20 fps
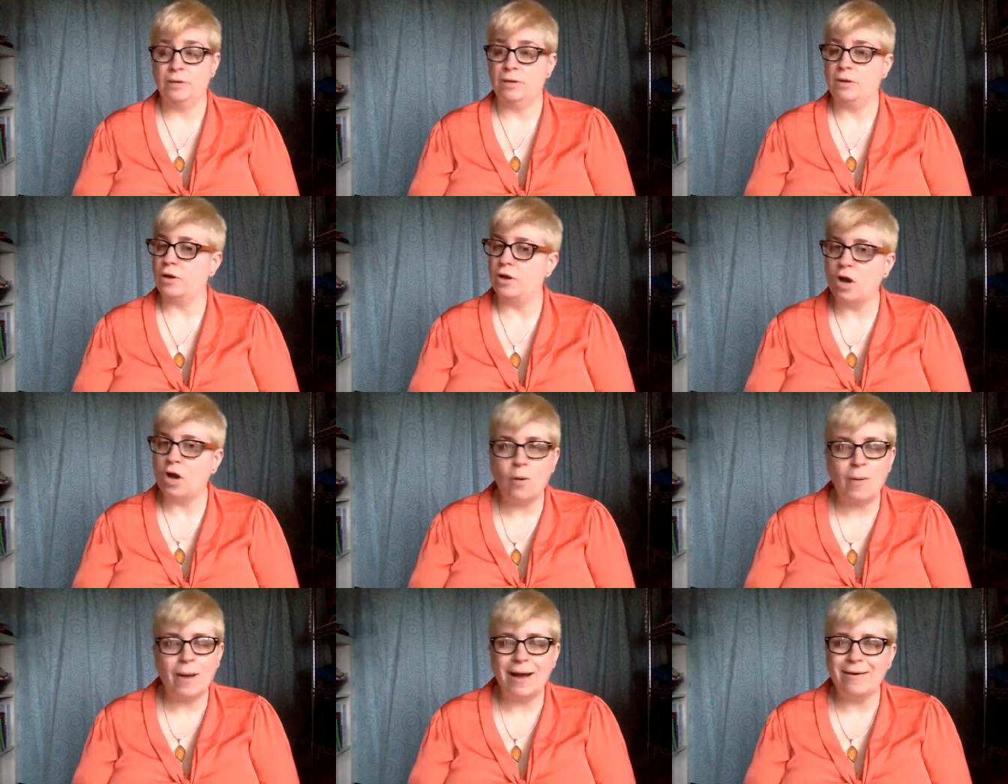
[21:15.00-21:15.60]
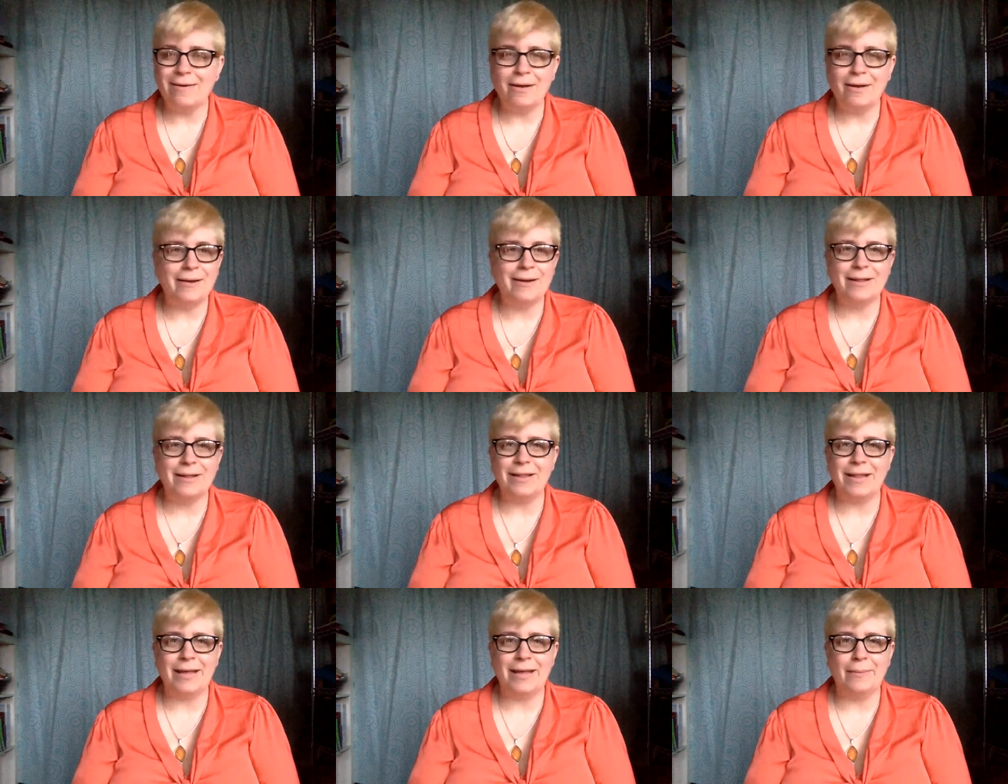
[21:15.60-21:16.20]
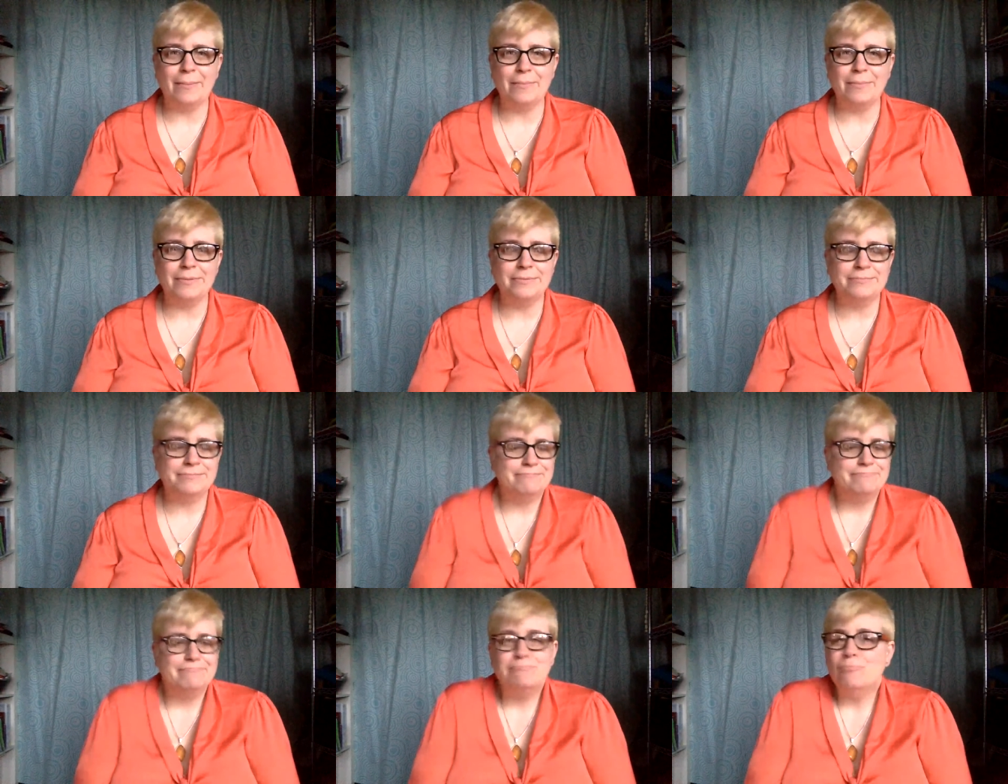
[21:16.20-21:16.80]
Go out on a limb.
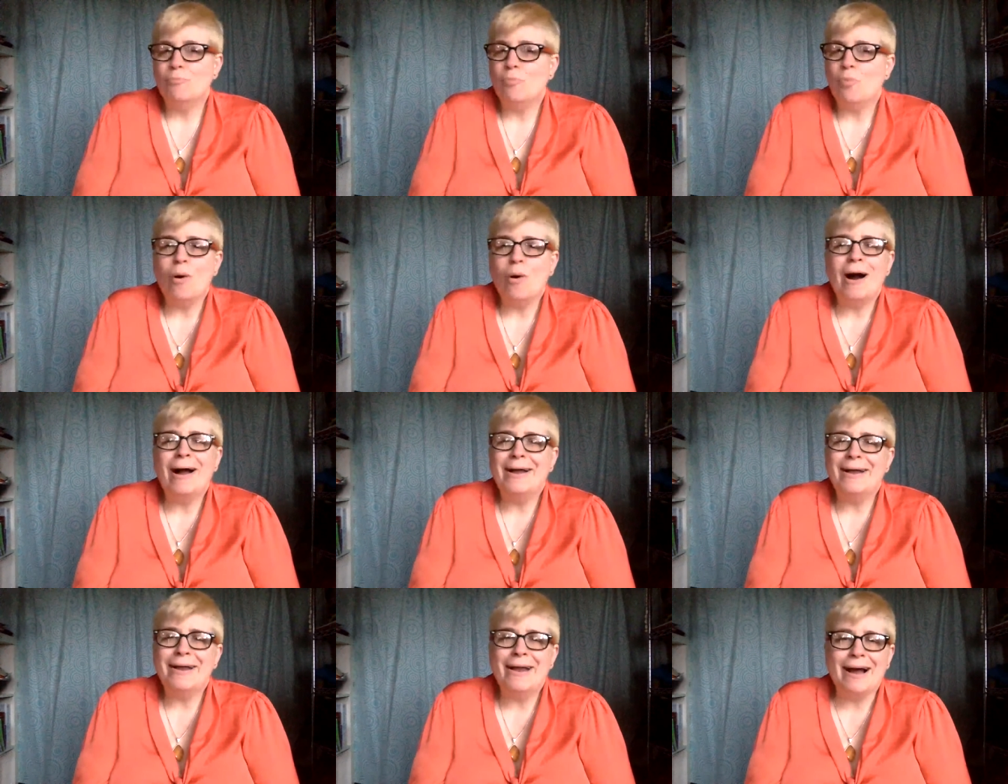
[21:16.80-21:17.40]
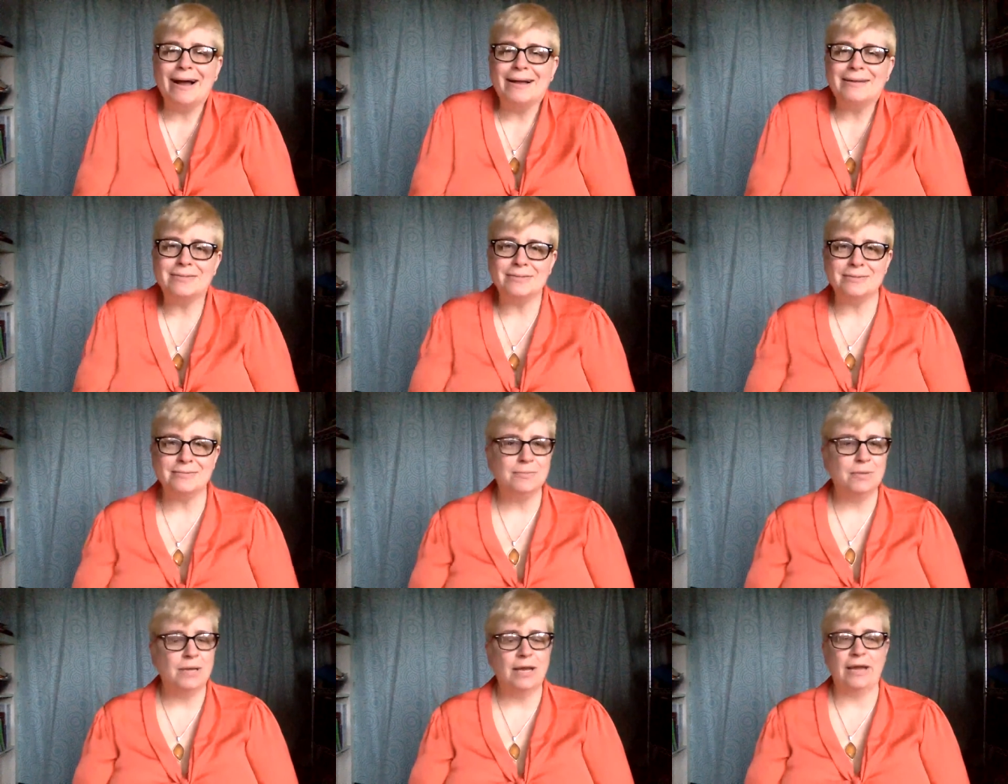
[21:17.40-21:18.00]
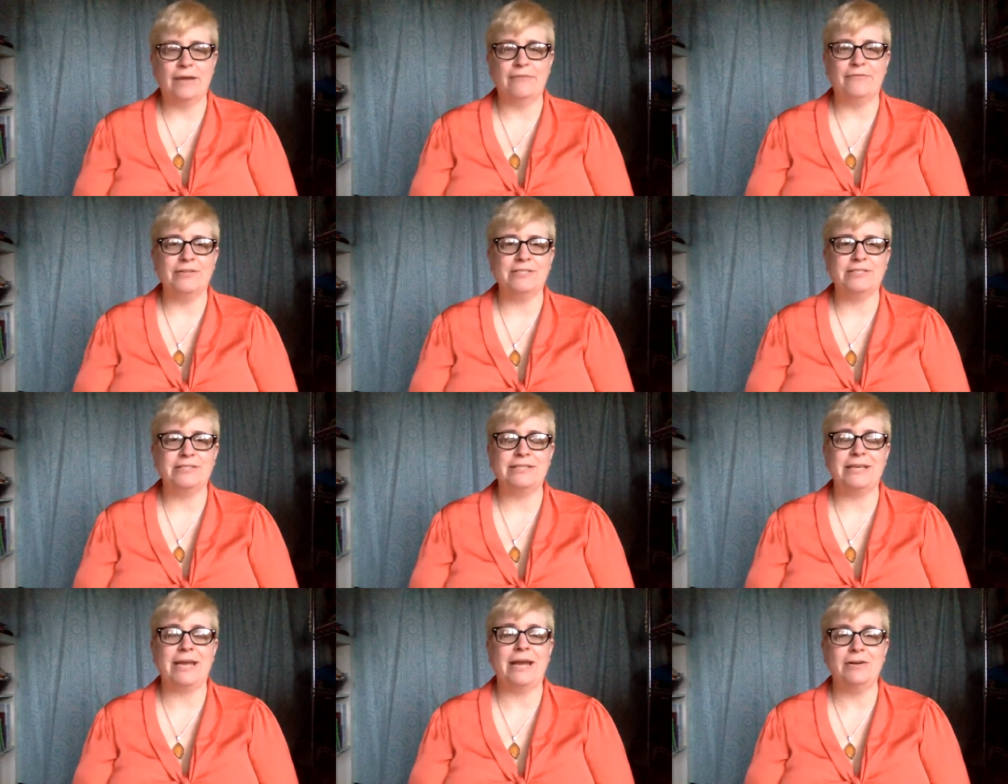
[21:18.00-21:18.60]
Why not? If it
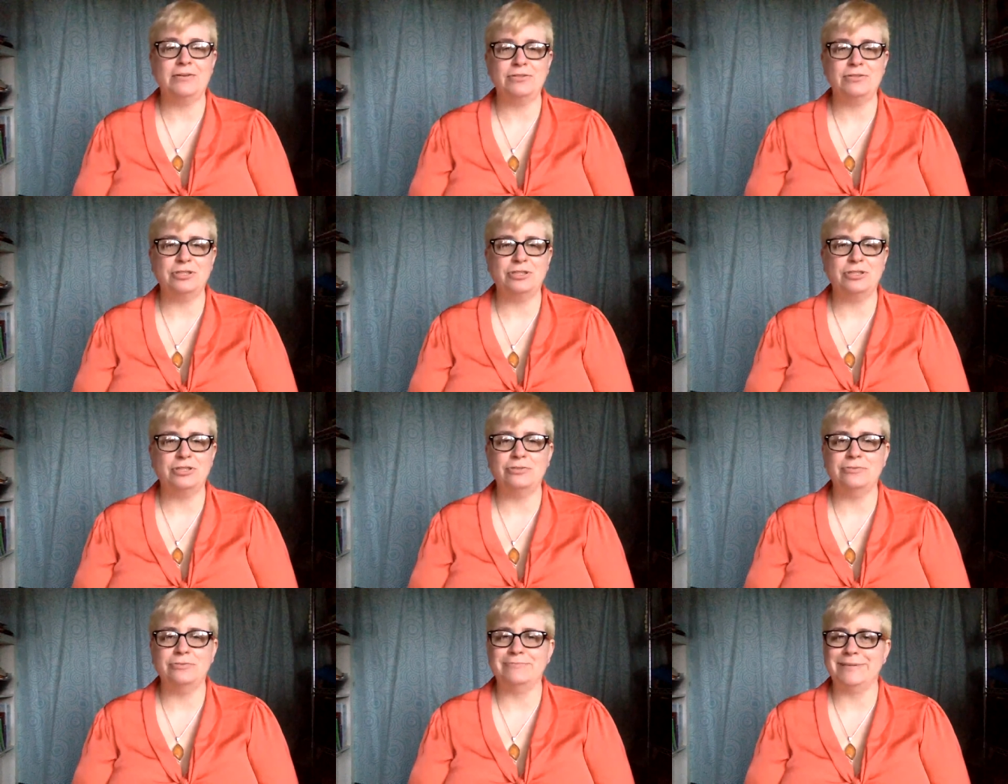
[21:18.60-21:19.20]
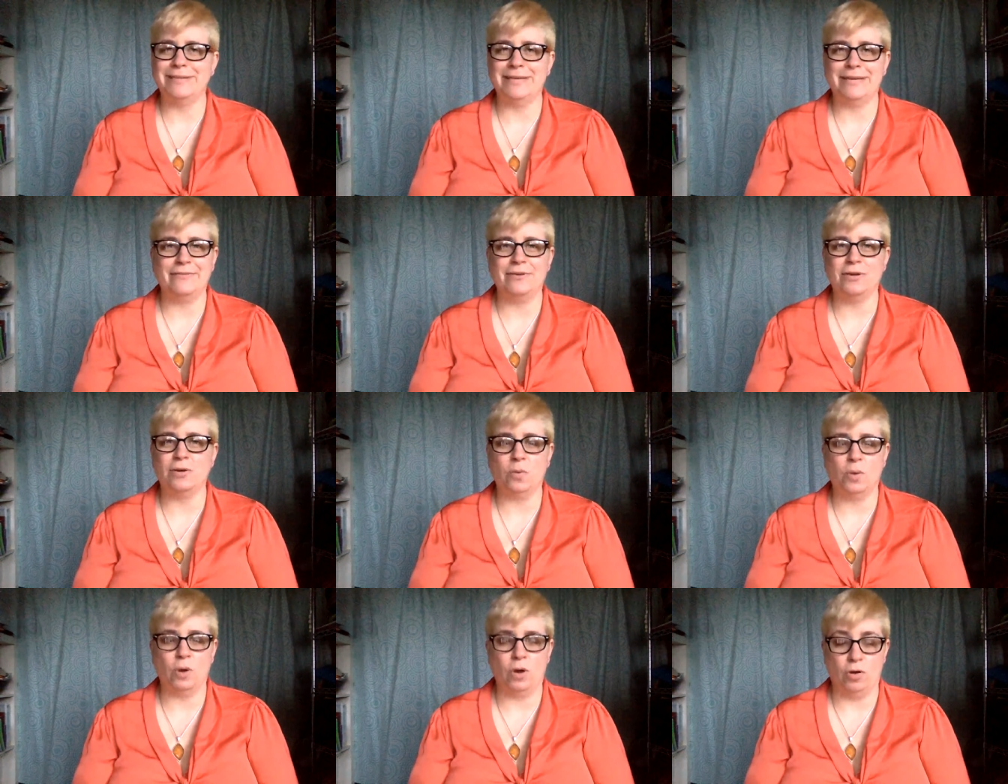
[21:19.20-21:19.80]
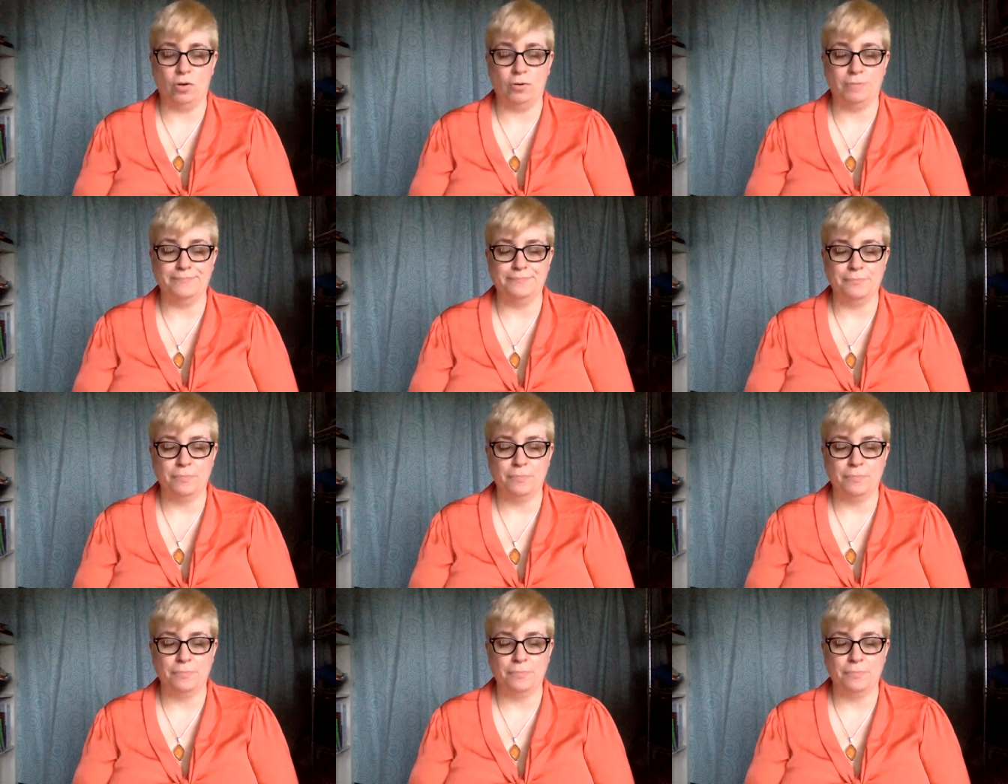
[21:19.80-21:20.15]
scares you, give it a whirl.